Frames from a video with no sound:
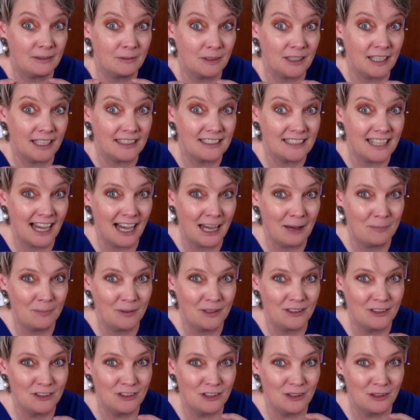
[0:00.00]
tap
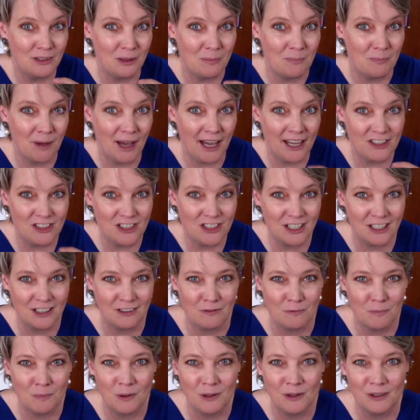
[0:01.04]
into the magic
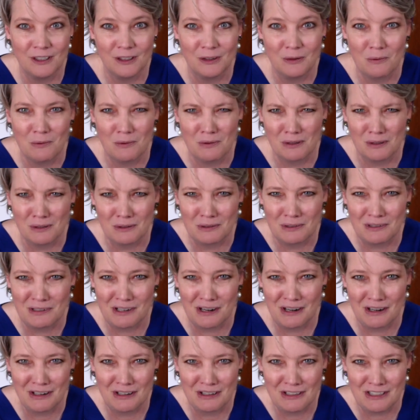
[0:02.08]
of pulling oracle
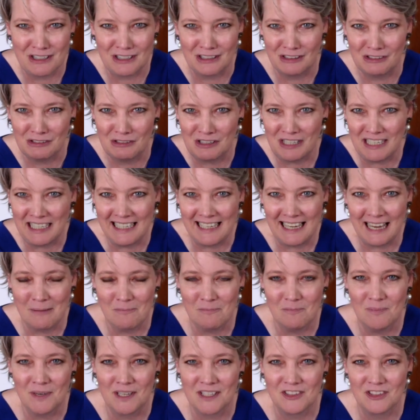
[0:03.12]
cards and looking at
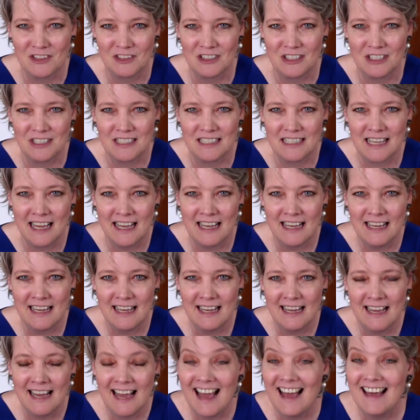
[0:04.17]
messages.
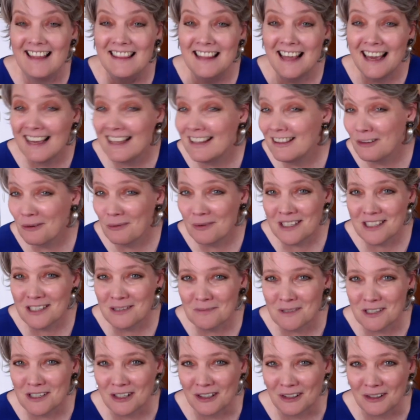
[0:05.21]
And then the wisdom
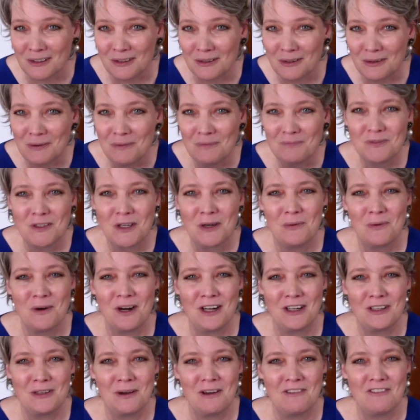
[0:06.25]
circle. where
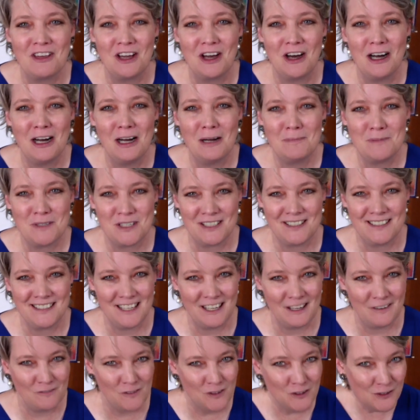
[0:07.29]
you have the option,
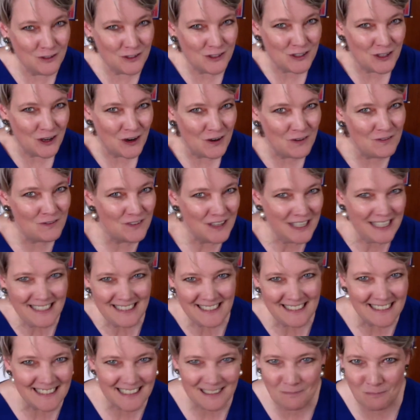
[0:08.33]
if you so
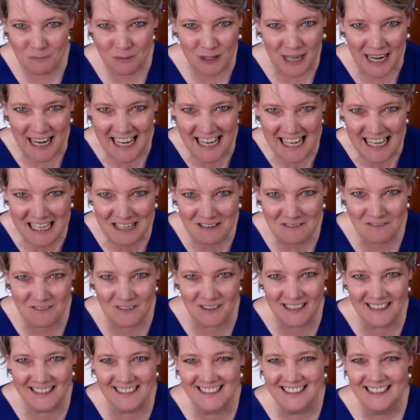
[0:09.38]
feel brave
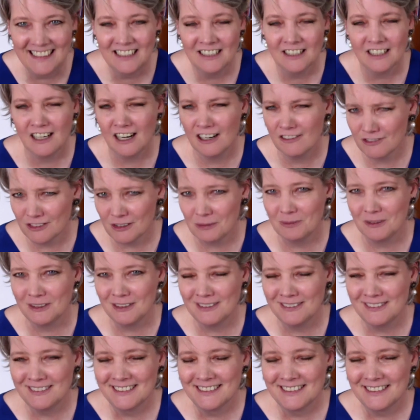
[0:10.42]
and
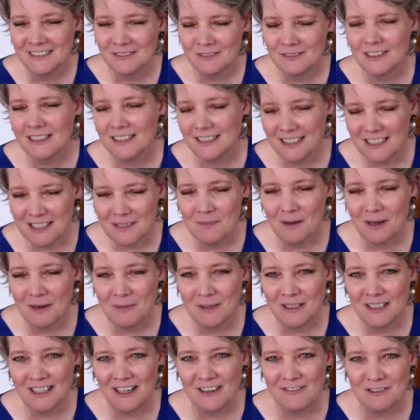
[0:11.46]
comfortable, really it's about
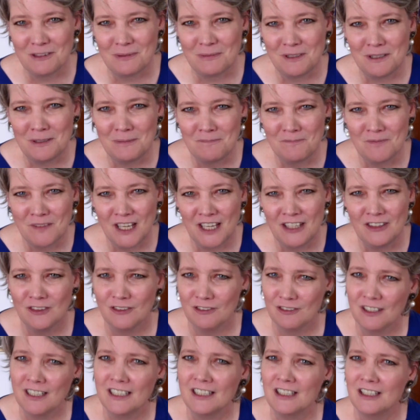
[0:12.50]
being comfortable, and you
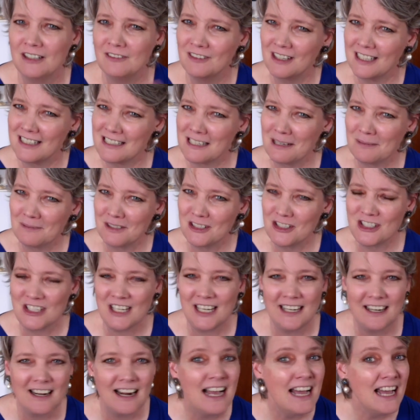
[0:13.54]
feel like you've got something to
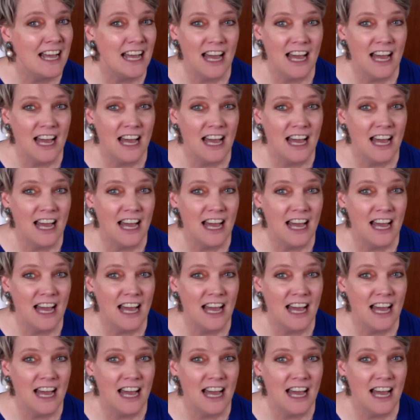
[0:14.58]
share,